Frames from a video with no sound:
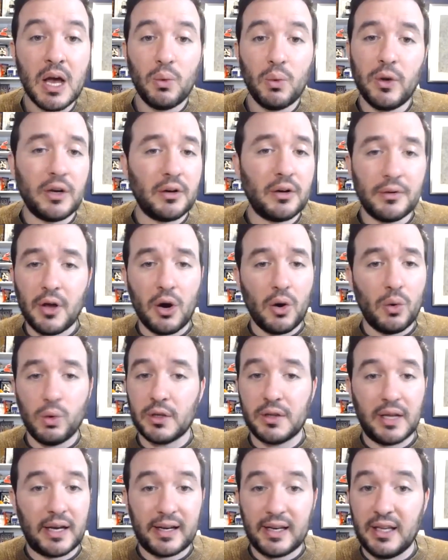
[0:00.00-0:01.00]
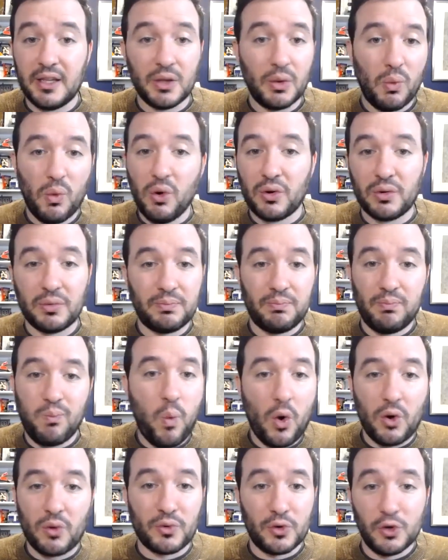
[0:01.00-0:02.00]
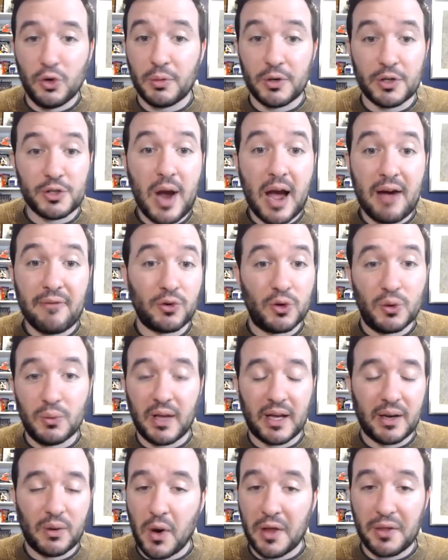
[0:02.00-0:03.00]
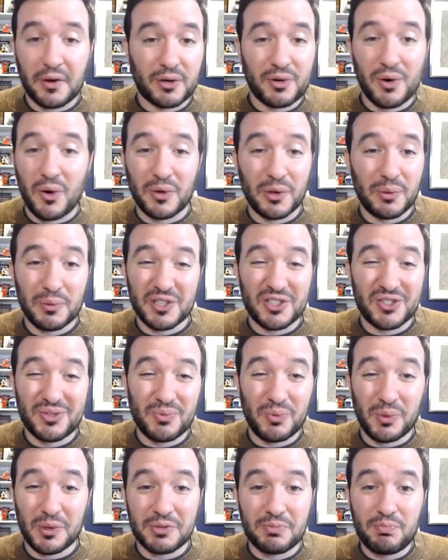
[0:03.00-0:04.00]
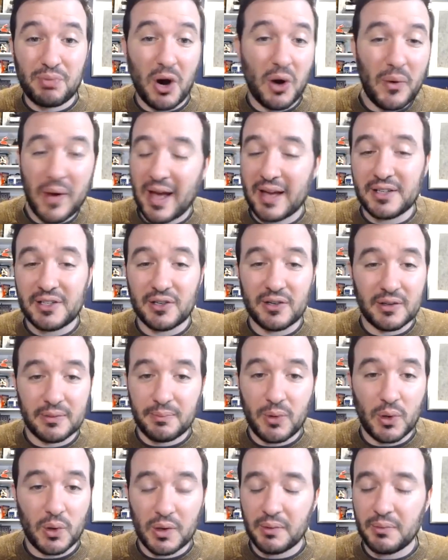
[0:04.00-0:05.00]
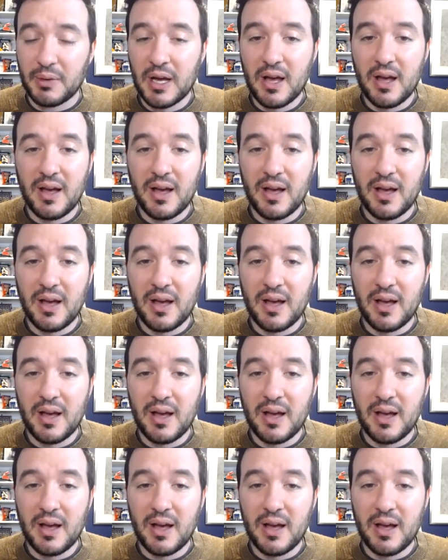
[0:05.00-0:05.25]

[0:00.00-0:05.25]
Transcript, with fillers: We don't know what like in the war war room or draft room, like whether Cronin was was pro Ant or or